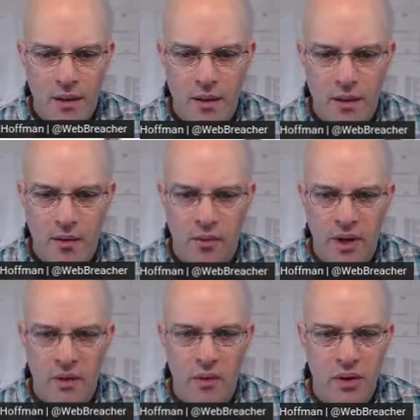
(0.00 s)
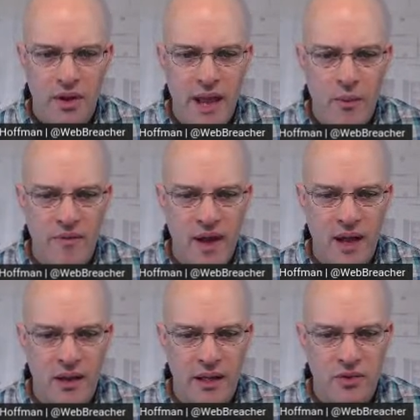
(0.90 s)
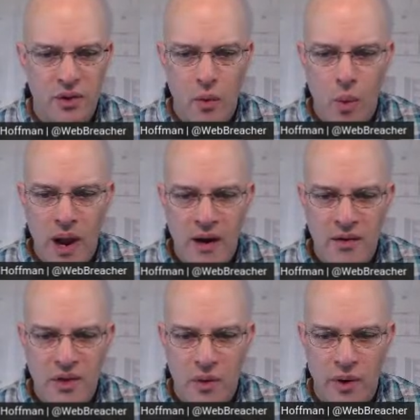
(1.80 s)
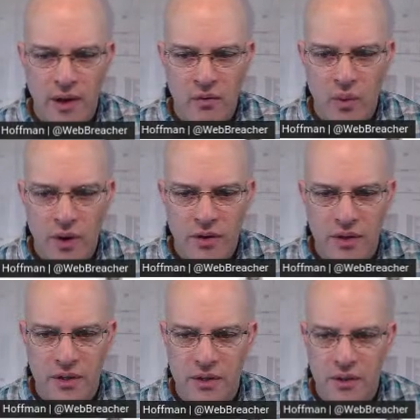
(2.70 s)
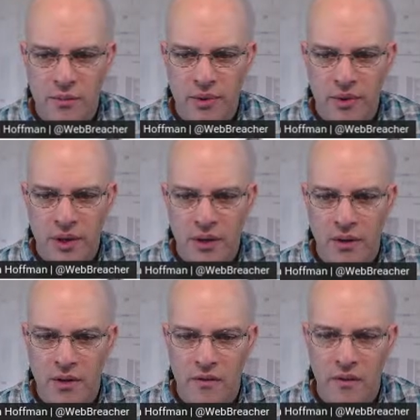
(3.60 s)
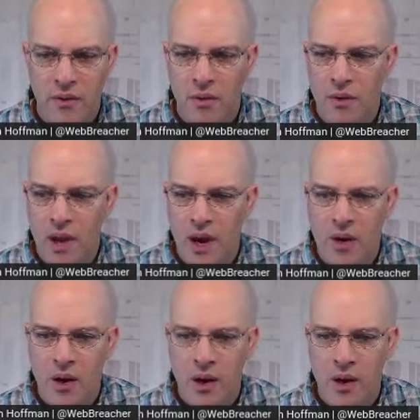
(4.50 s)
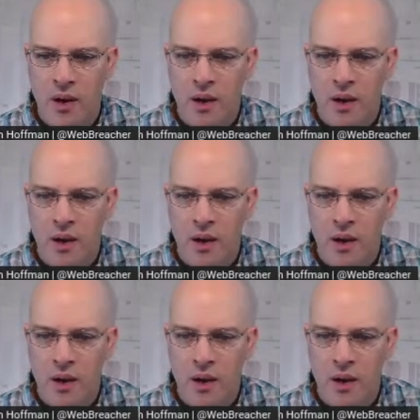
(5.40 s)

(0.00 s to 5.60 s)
All right, look at that. We've got electrical wires going everywhere to this little building in this little area.